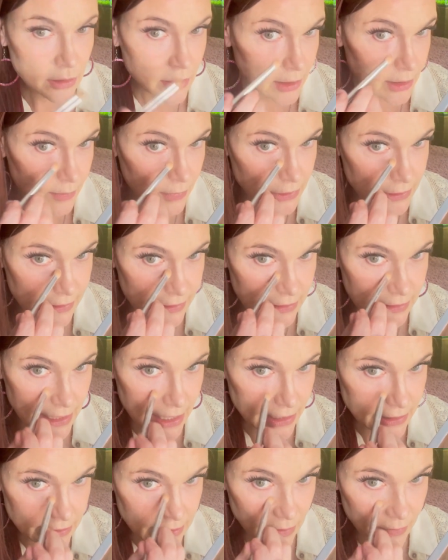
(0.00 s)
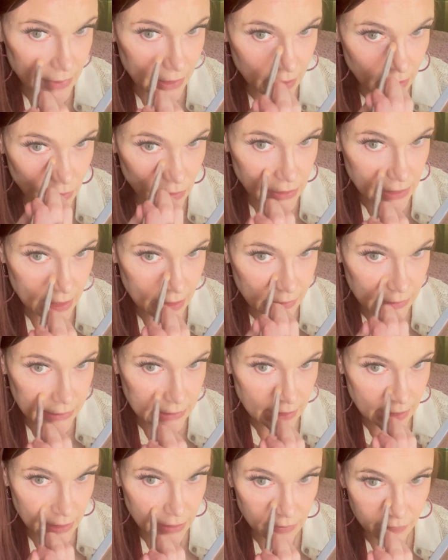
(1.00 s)
I'm going to take some and go down the
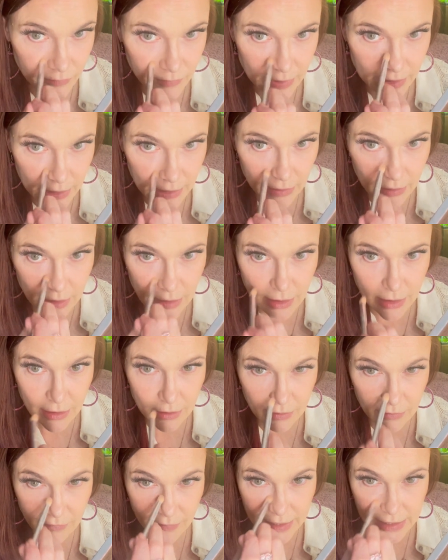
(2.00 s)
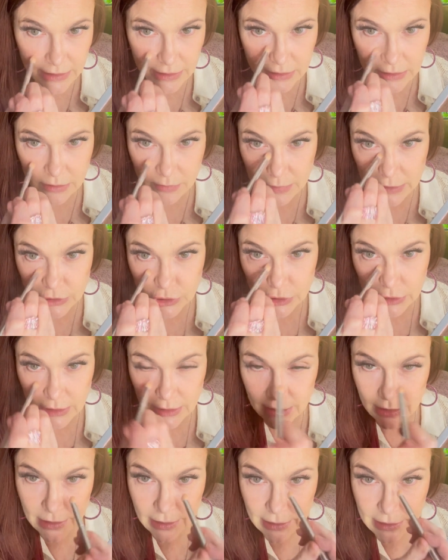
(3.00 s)
side of my face into my
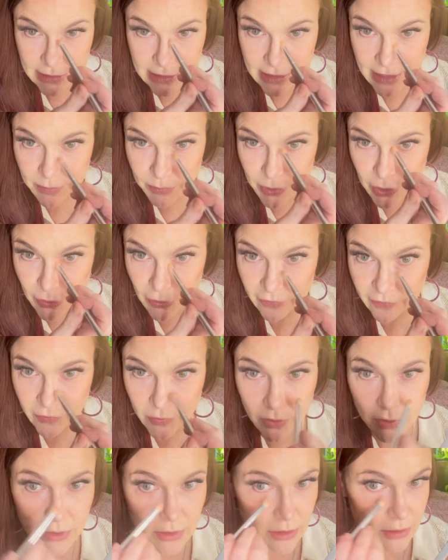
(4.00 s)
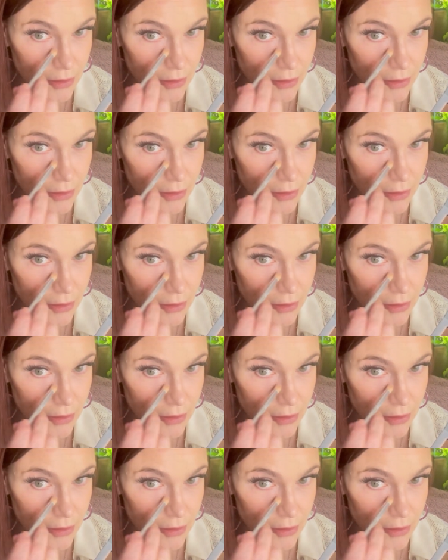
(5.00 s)
cheek. Isn't that beautiful?